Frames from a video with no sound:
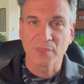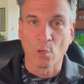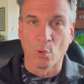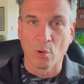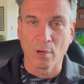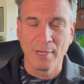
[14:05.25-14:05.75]

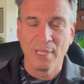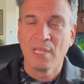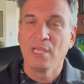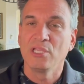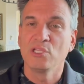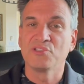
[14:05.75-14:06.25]
Or
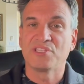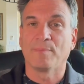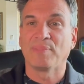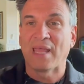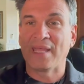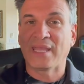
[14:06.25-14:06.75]
use the
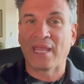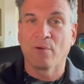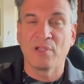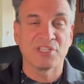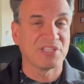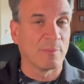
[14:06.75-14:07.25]
blank
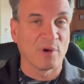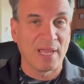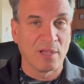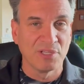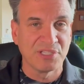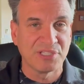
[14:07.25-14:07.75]
area somewhere
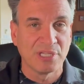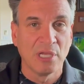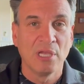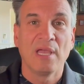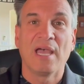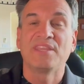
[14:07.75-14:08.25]
else
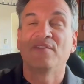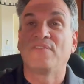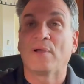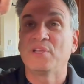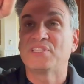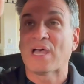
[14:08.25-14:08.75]
at the
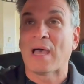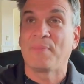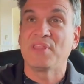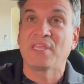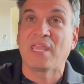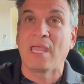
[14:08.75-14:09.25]
very top of
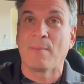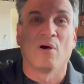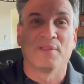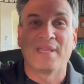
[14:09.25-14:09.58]
the camera.